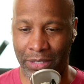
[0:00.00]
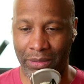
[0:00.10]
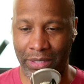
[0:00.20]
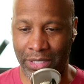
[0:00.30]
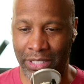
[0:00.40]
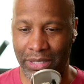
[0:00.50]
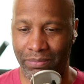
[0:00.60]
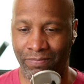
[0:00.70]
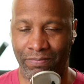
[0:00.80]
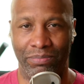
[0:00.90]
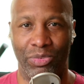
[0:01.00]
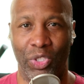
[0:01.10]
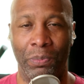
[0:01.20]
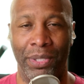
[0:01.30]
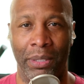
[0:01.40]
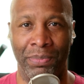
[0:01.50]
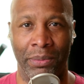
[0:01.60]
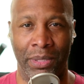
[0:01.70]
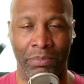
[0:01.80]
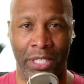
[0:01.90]
and just mm, so pumped
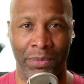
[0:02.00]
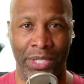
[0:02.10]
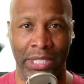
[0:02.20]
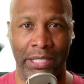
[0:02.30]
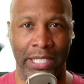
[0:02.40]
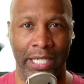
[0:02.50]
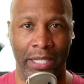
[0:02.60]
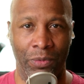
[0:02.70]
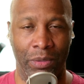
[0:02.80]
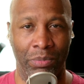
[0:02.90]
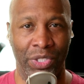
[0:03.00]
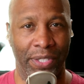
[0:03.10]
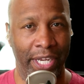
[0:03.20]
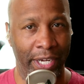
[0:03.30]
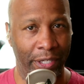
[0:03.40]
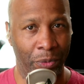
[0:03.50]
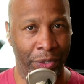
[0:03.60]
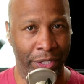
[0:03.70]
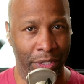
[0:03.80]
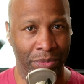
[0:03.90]
up to be able to sit down with Mr. Harry
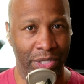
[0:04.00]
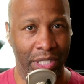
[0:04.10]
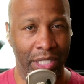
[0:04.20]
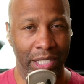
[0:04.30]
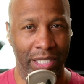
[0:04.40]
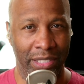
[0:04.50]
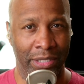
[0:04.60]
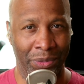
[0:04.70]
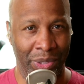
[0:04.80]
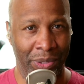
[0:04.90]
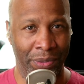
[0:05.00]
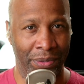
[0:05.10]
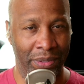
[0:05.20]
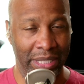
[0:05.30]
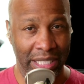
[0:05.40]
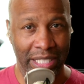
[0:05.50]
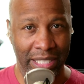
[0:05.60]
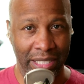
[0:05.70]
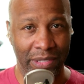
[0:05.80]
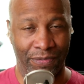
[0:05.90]
Williams and go through
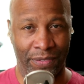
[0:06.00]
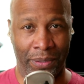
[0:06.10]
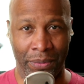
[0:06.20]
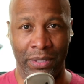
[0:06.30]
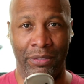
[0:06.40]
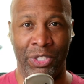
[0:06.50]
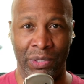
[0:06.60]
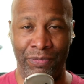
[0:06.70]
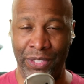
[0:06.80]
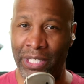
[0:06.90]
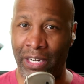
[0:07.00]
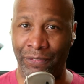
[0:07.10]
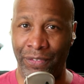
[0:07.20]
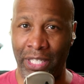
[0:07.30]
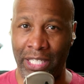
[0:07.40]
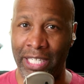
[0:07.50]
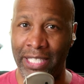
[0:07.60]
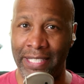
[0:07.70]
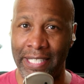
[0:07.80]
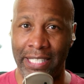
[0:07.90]
his flow of street photography. And I
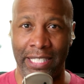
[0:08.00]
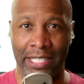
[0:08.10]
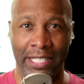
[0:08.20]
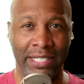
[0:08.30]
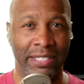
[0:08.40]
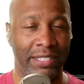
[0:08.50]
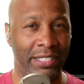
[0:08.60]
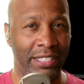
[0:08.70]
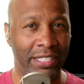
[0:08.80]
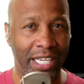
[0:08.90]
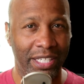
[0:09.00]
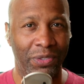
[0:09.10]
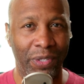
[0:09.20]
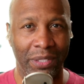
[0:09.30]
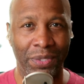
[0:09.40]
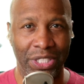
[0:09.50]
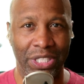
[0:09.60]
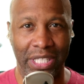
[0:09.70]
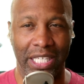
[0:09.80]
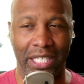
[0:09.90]
got to tell you, it's not quite
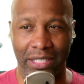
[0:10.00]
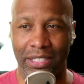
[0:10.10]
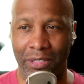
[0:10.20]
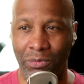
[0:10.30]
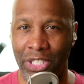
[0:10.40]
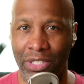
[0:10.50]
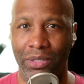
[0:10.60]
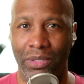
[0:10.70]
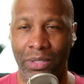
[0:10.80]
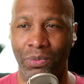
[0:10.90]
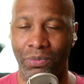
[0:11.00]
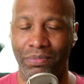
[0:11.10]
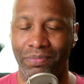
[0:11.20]
what you think. I mean, you you.